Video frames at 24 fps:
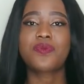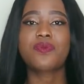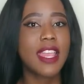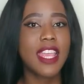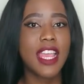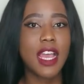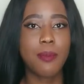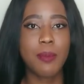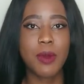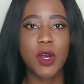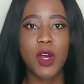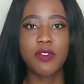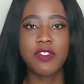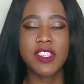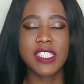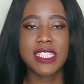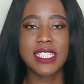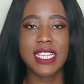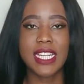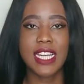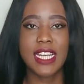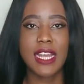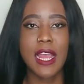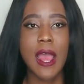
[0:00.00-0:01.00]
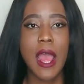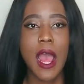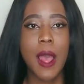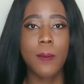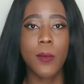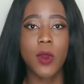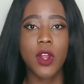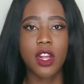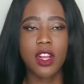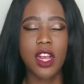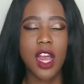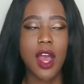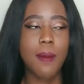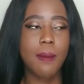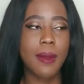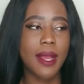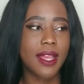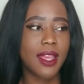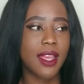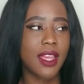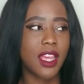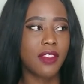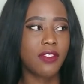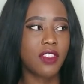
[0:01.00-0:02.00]
Yeah, but obviously I'm gonna come
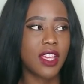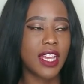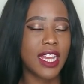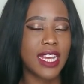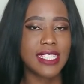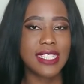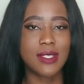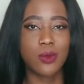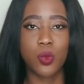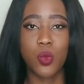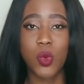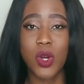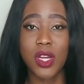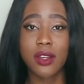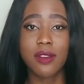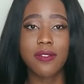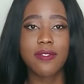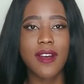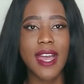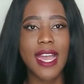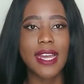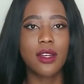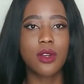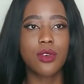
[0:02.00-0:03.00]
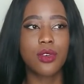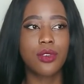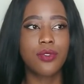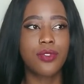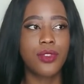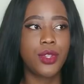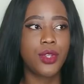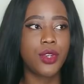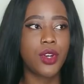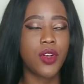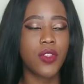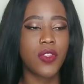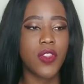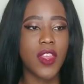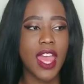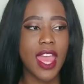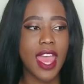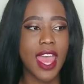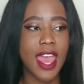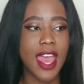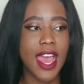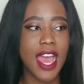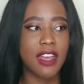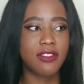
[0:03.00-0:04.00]
back and give you guys one final review on the
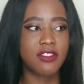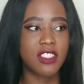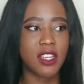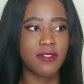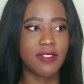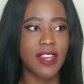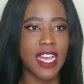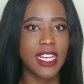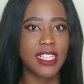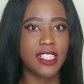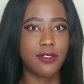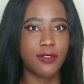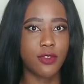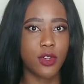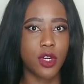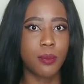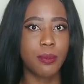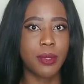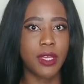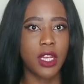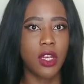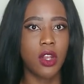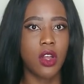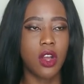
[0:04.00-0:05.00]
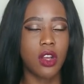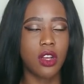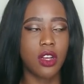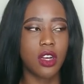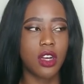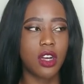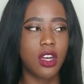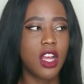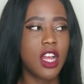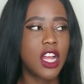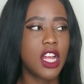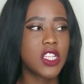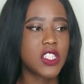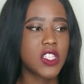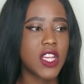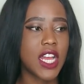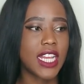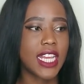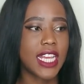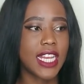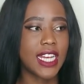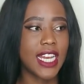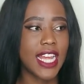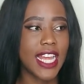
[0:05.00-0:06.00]
hair after I've had it for a bit longer, so I
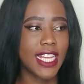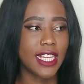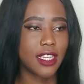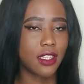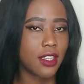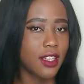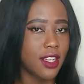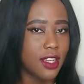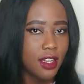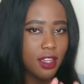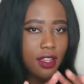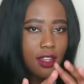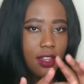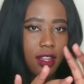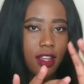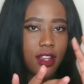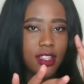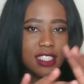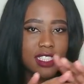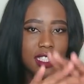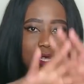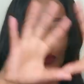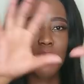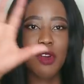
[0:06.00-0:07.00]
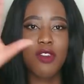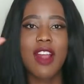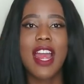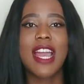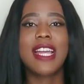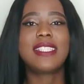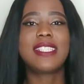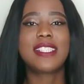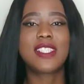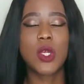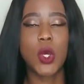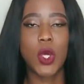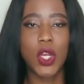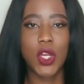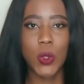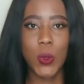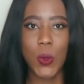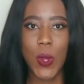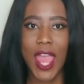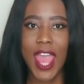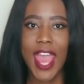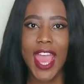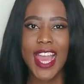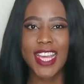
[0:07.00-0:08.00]
can like summarize this whole little
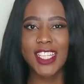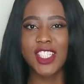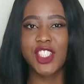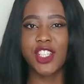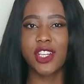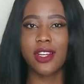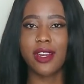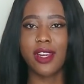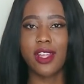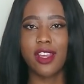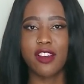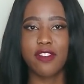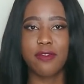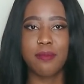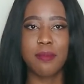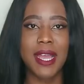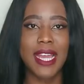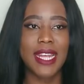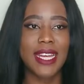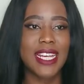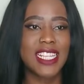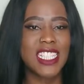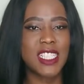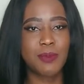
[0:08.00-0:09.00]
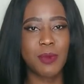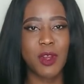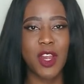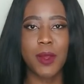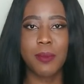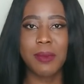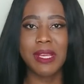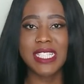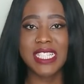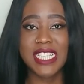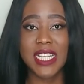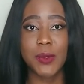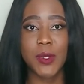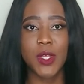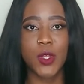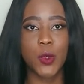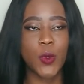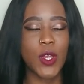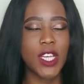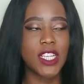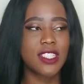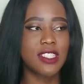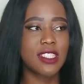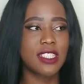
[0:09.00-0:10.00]
hair journey of mine, experimenting with
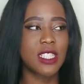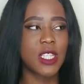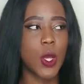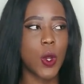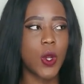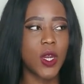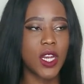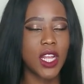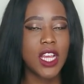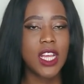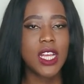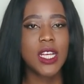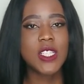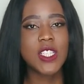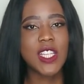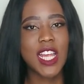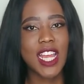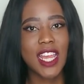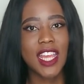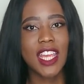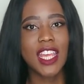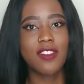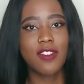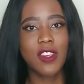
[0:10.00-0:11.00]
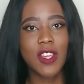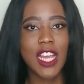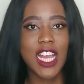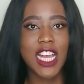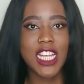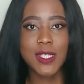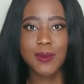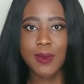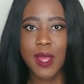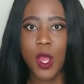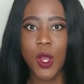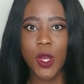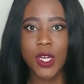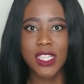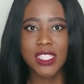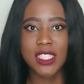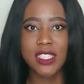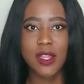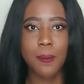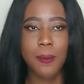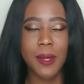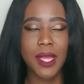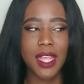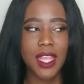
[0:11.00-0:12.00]
wigs and so on, so I can give you guys my honest
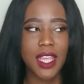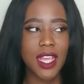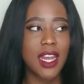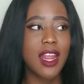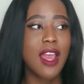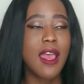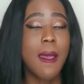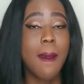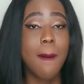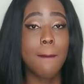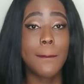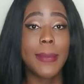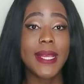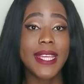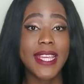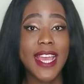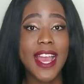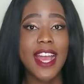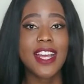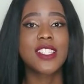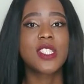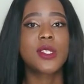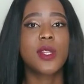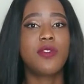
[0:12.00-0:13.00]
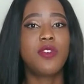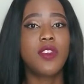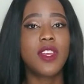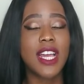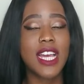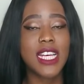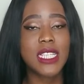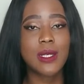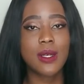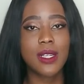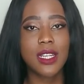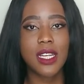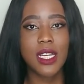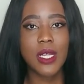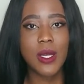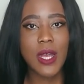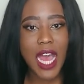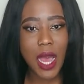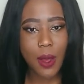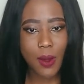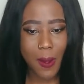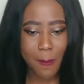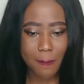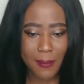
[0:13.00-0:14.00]
opinion. But yeah, so if you guys want to know
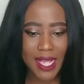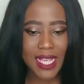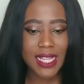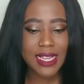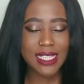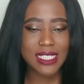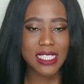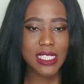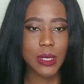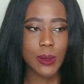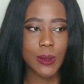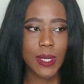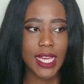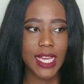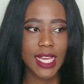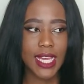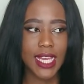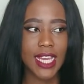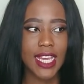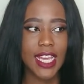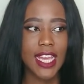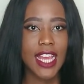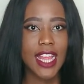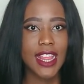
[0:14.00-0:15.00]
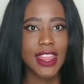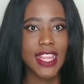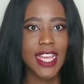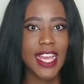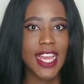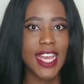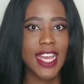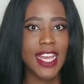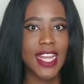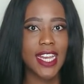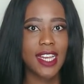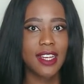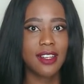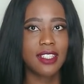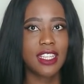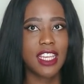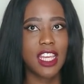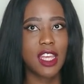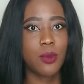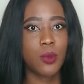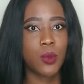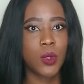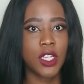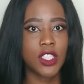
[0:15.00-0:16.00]
how I made this wig, then
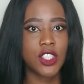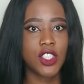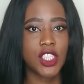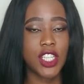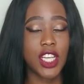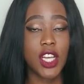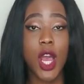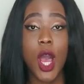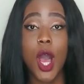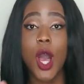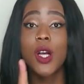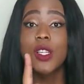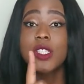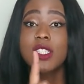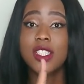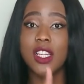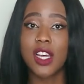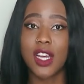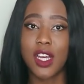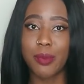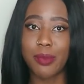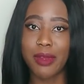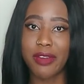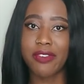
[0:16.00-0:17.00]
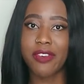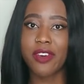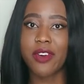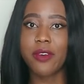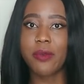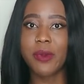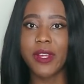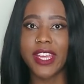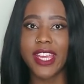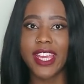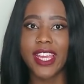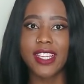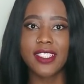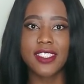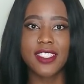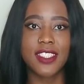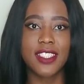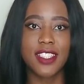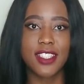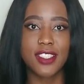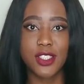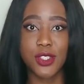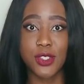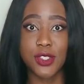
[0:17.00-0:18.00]
keep watching. Also, before we get into
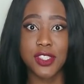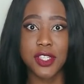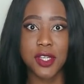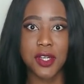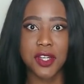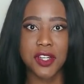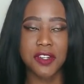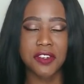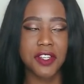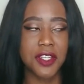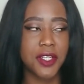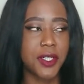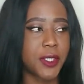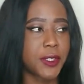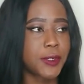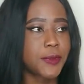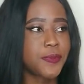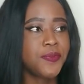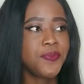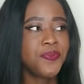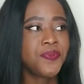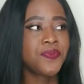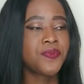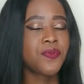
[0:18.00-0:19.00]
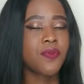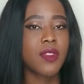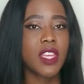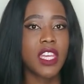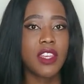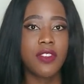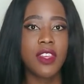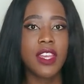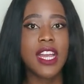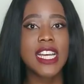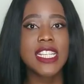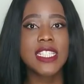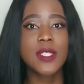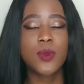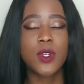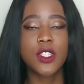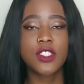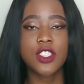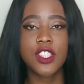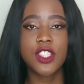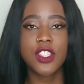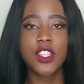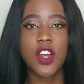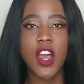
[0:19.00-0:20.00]
the tutorial, if you guys
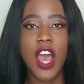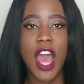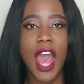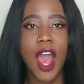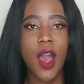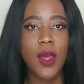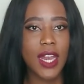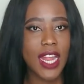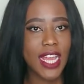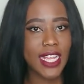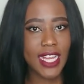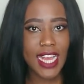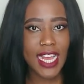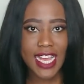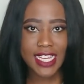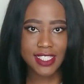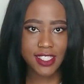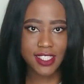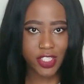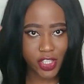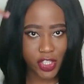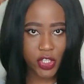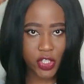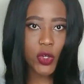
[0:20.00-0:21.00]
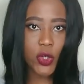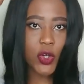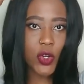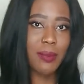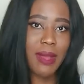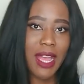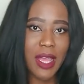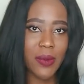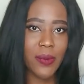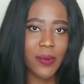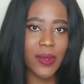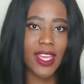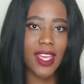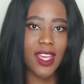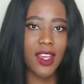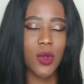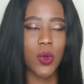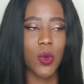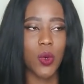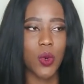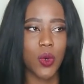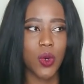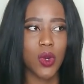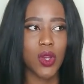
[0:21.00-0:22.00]
want to know how like I secure my wig,
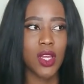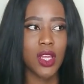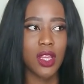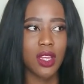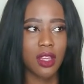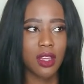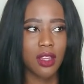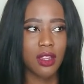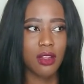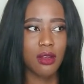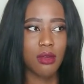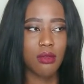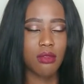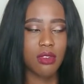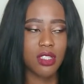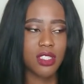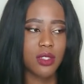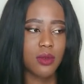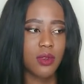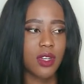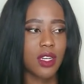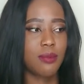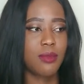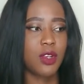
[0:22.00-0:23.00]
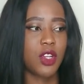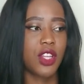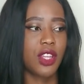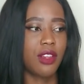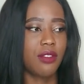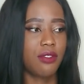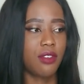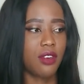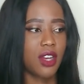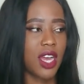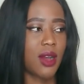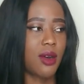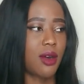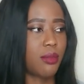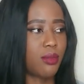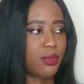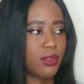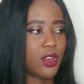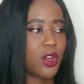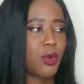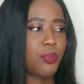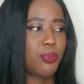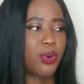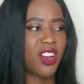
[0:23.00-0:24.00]
or what's the word I'm looking for, how
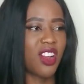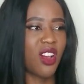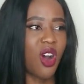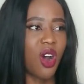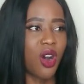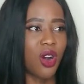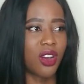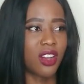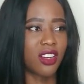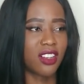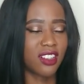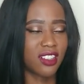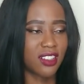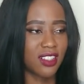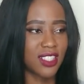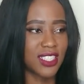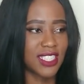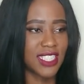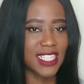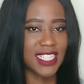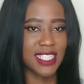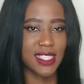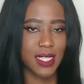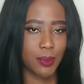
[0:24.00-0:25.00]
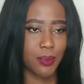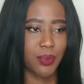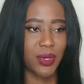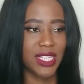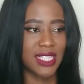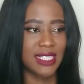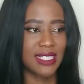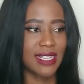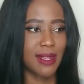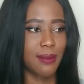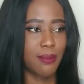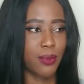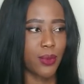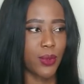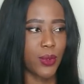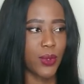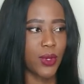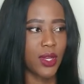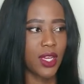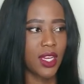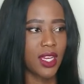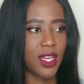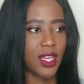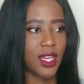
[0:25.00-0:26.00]
not put it on because that's pretty
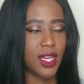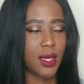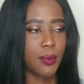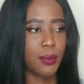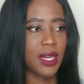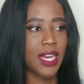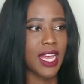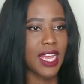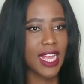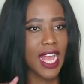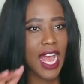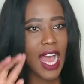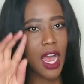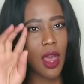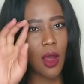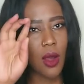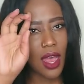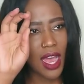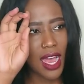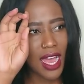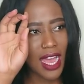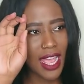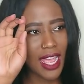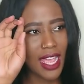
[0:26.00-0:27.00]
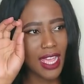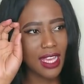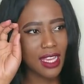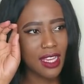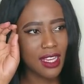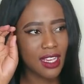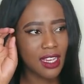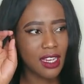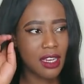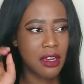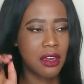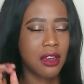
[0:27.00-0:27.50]
simple, but like how I